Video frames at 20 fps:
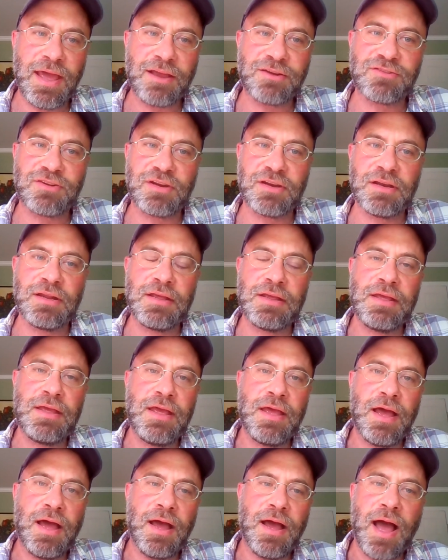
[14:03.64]
connection.
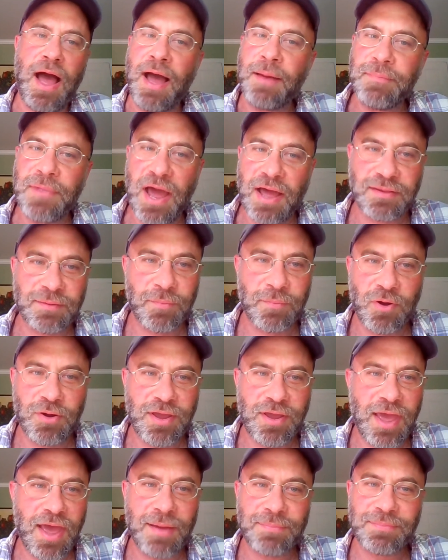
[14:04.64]
I'm not the
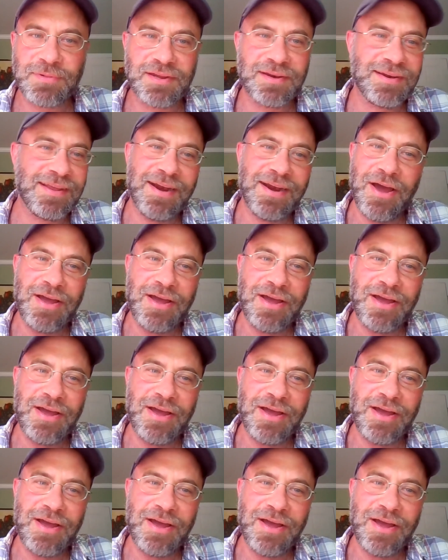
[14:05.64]
boat captain.